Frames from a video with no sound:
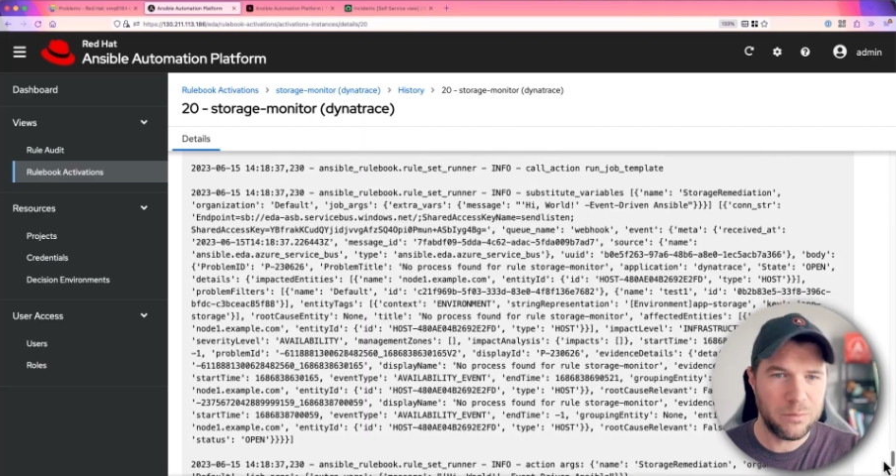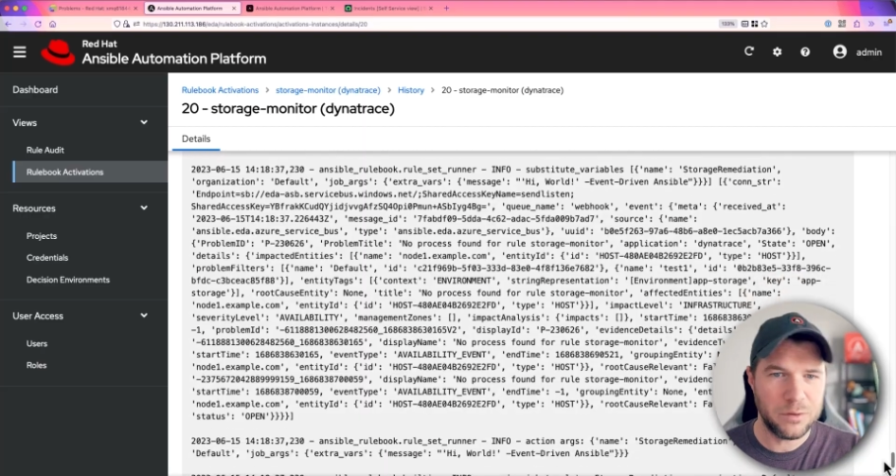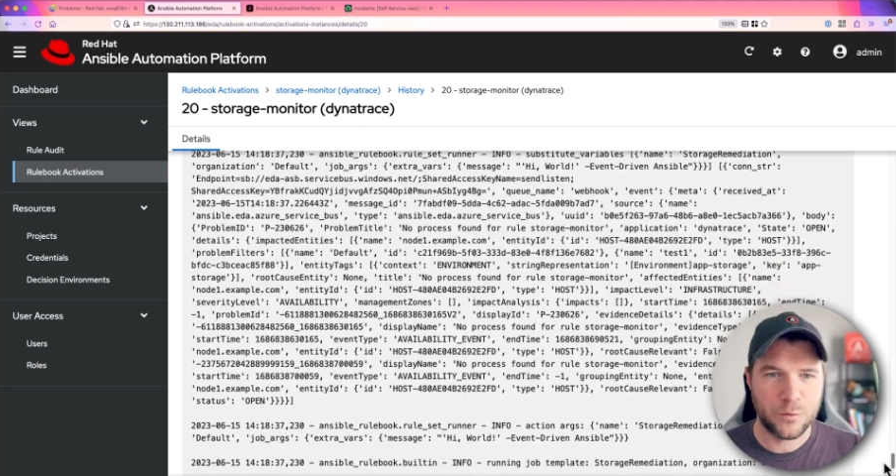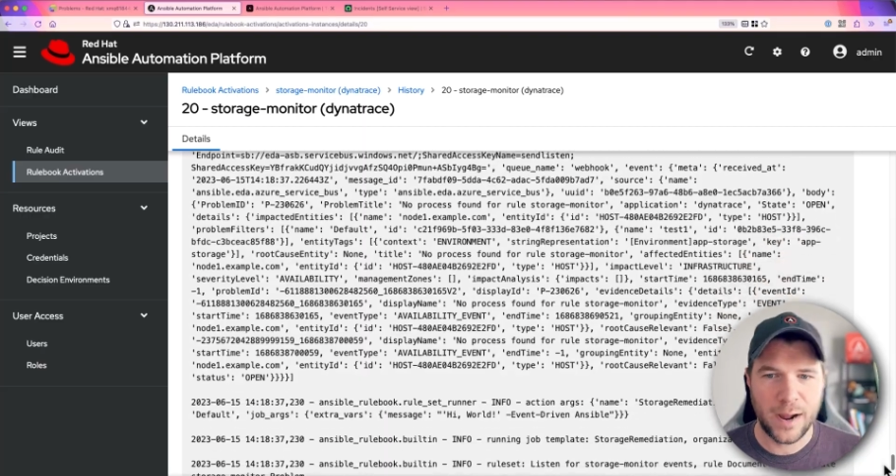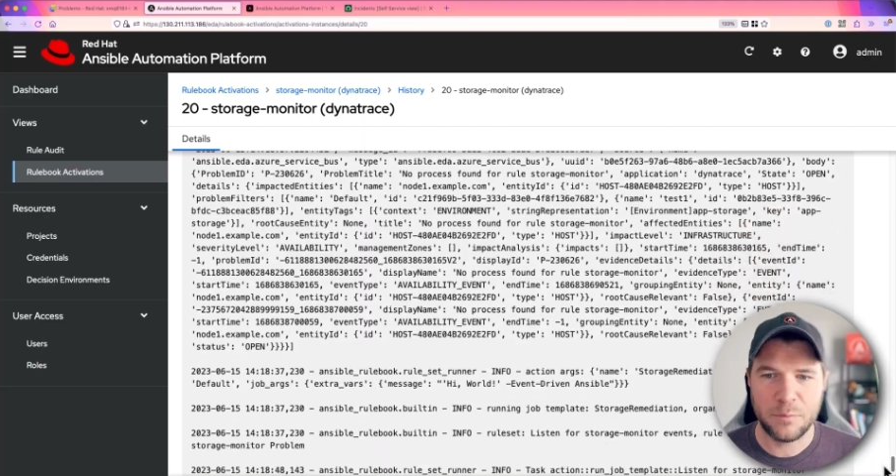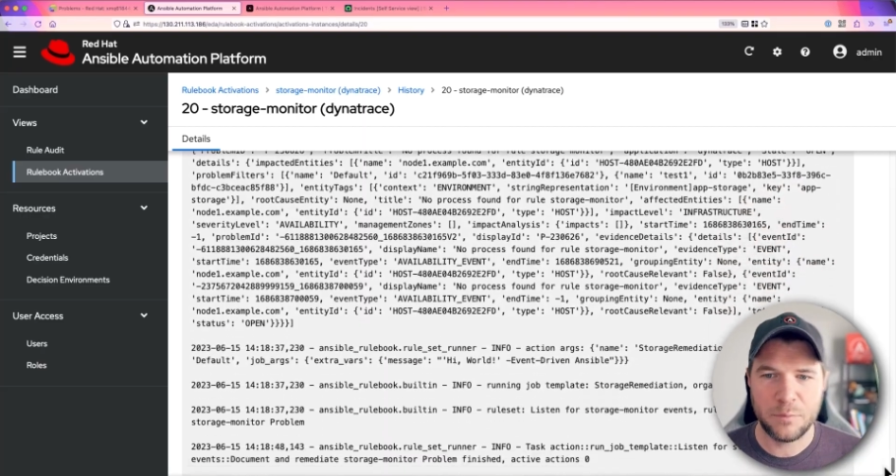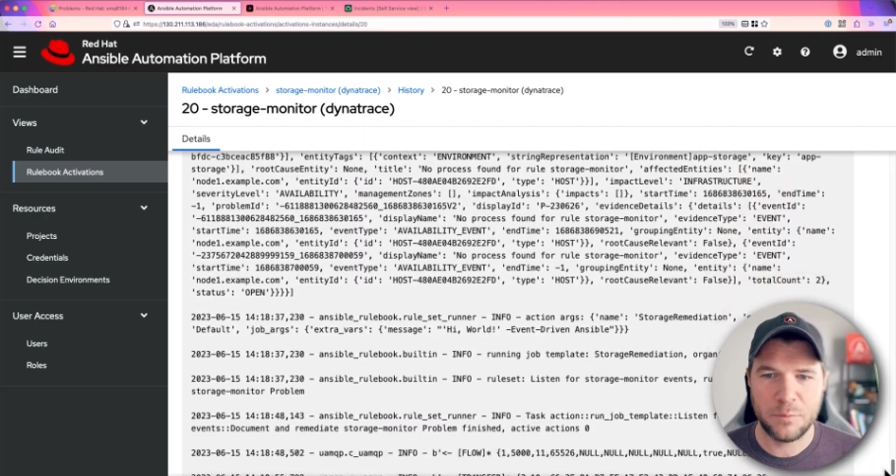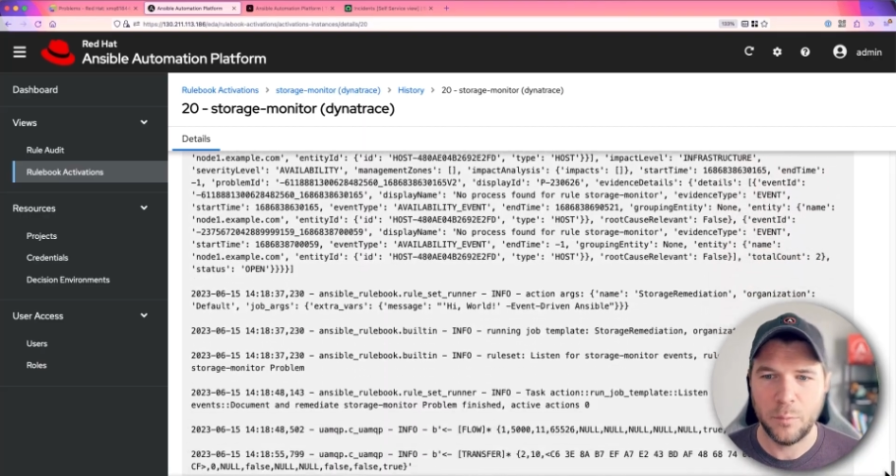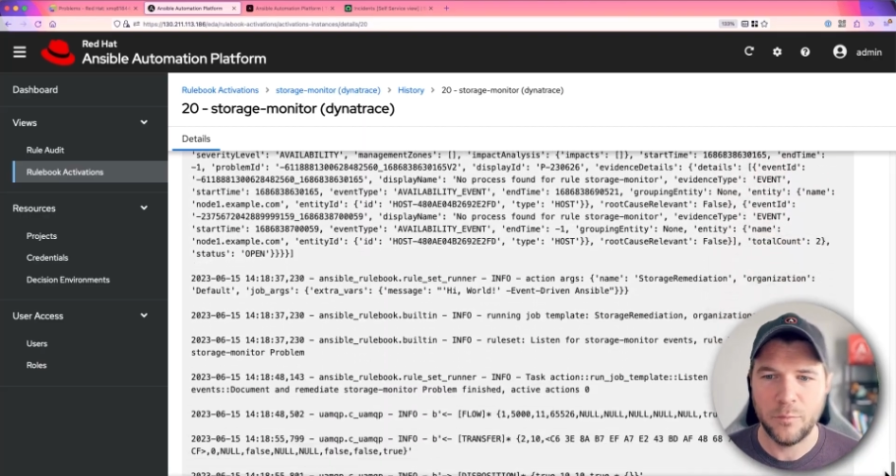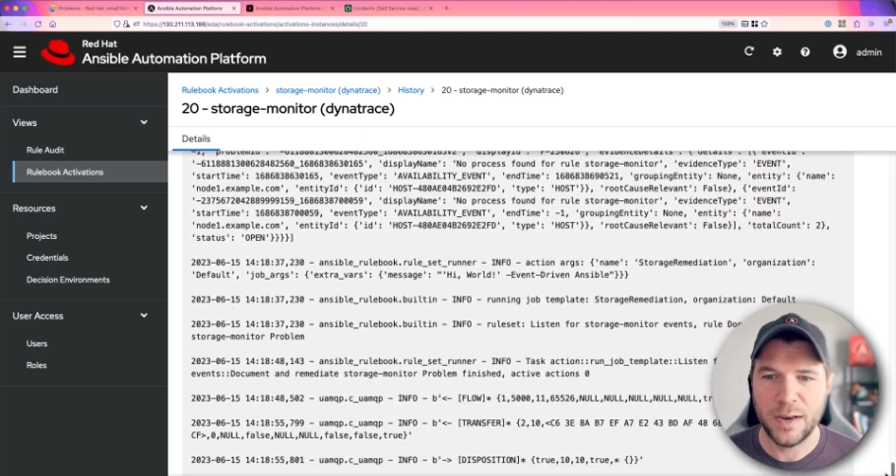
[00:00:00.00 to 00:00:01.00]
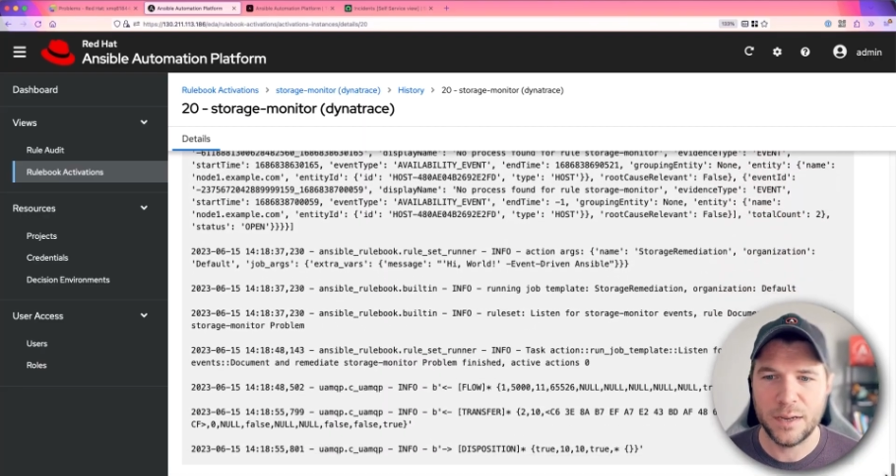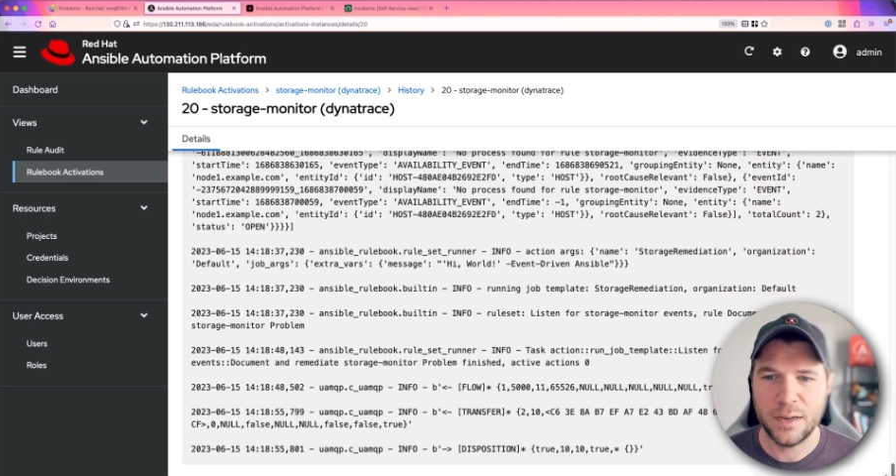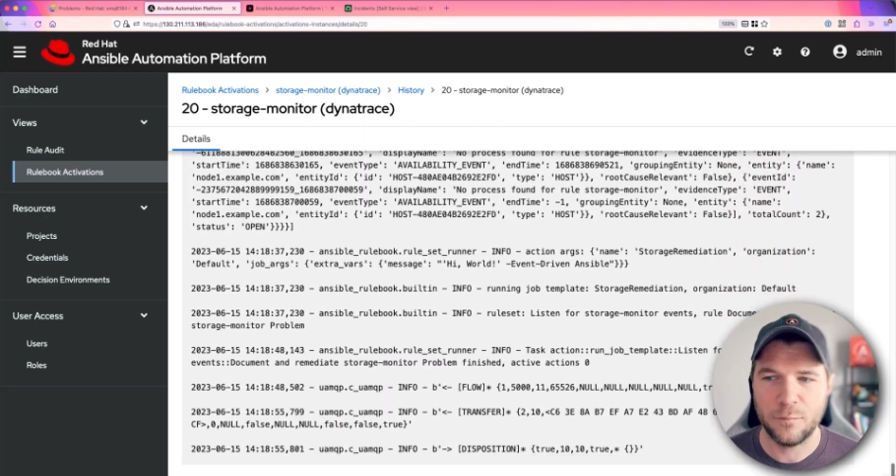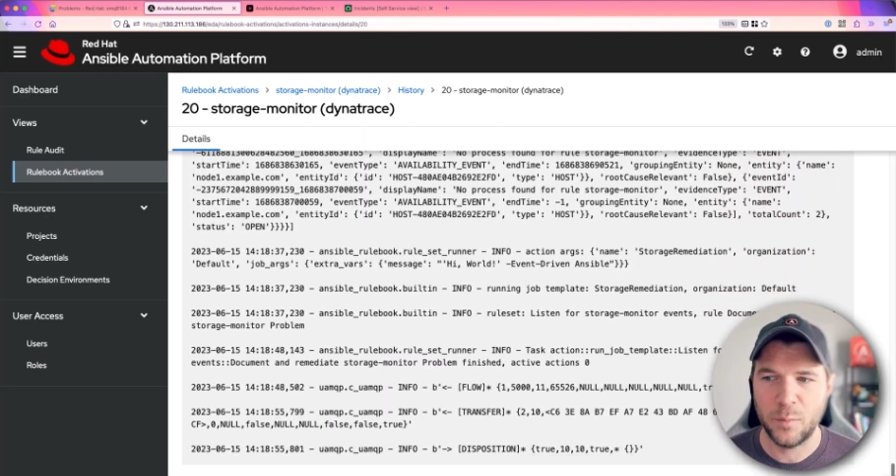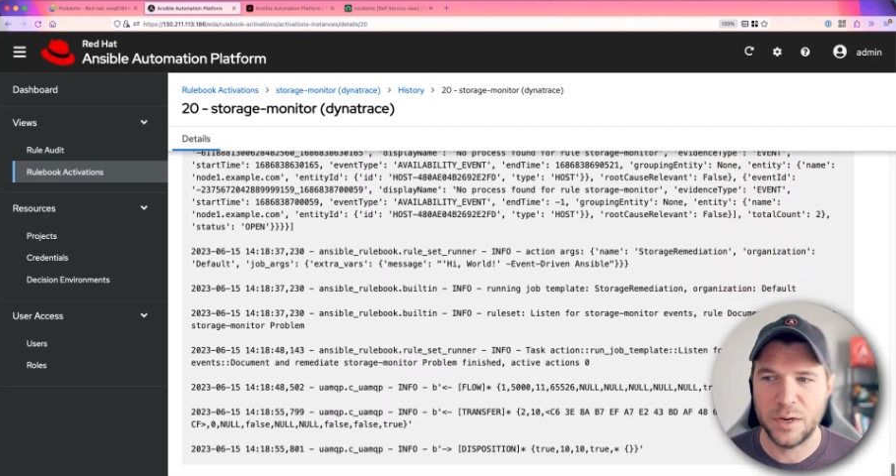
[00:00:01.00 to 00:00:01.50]
trapped some event
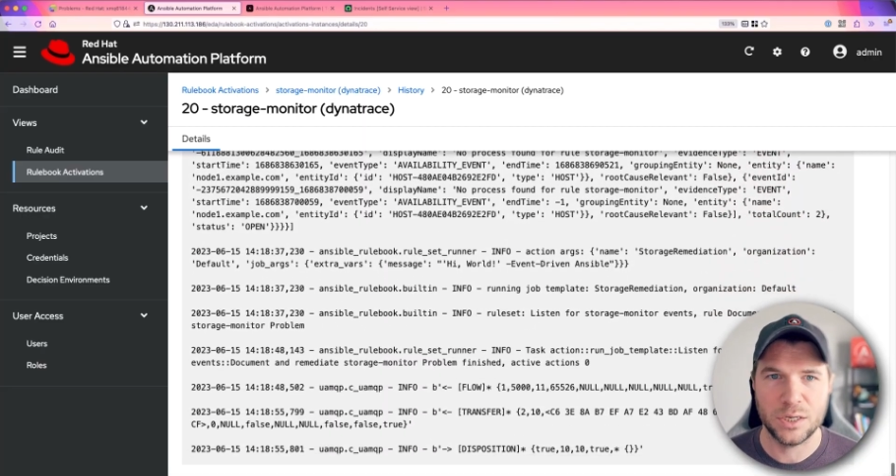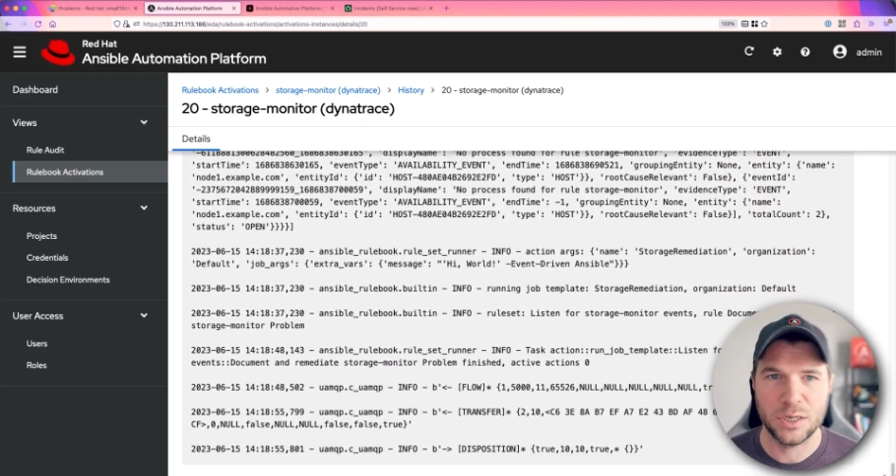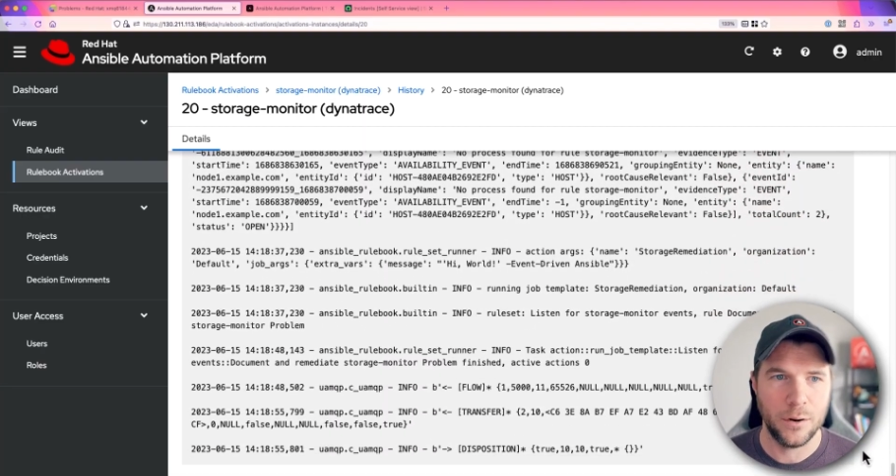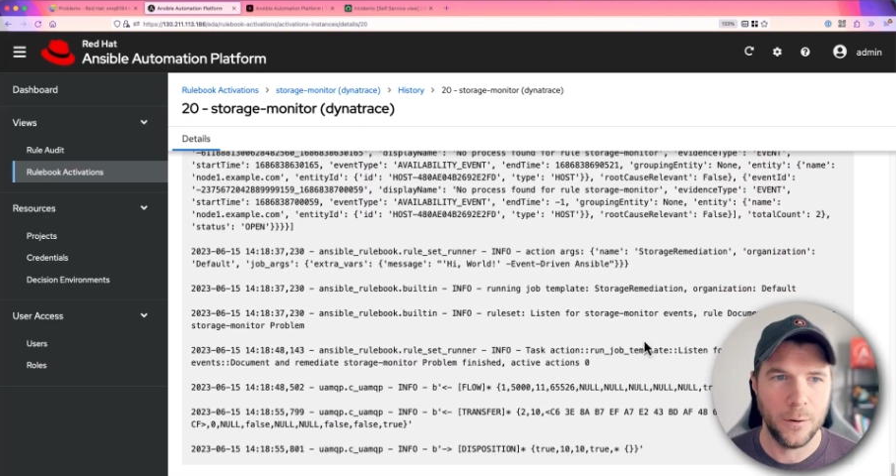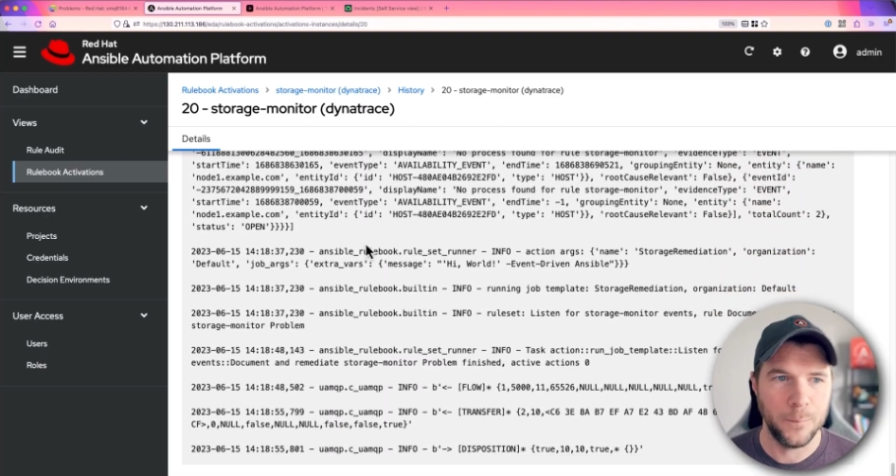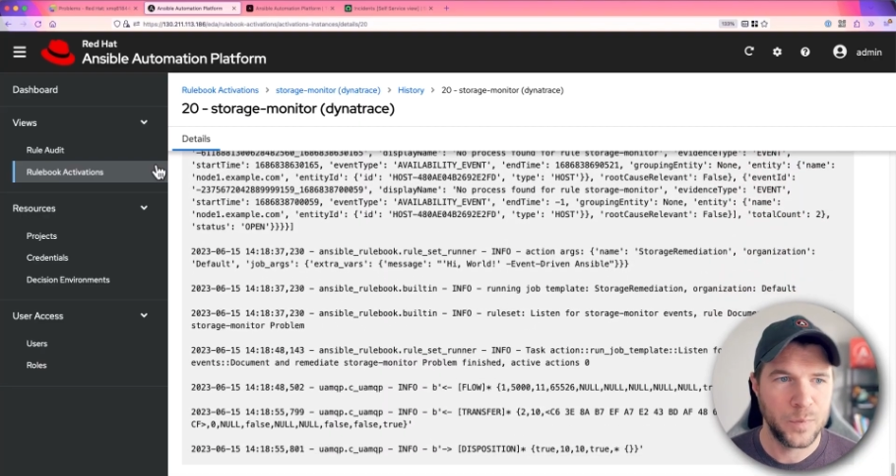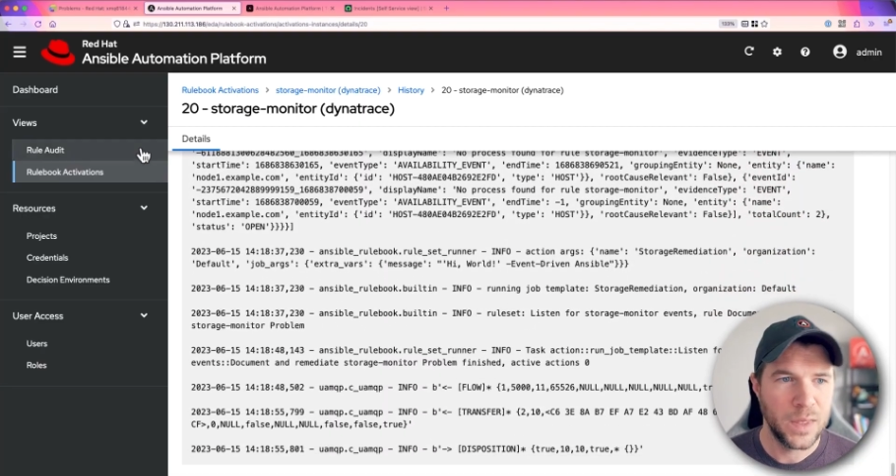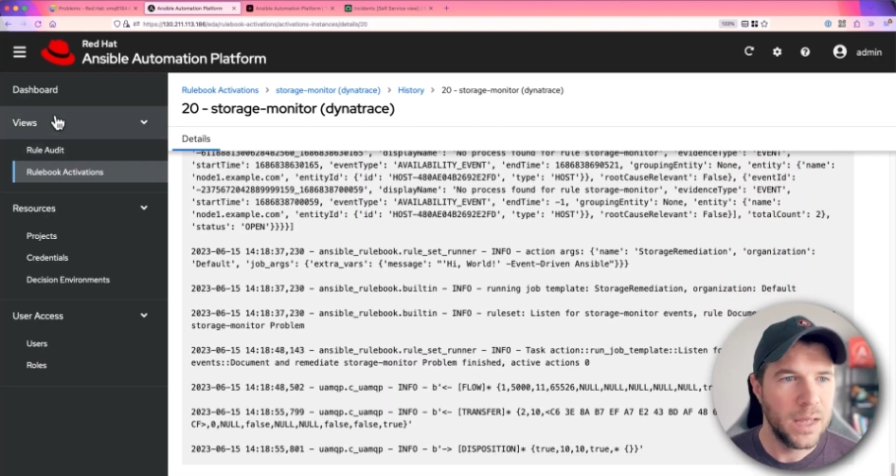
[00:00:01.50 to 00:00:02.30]
information here.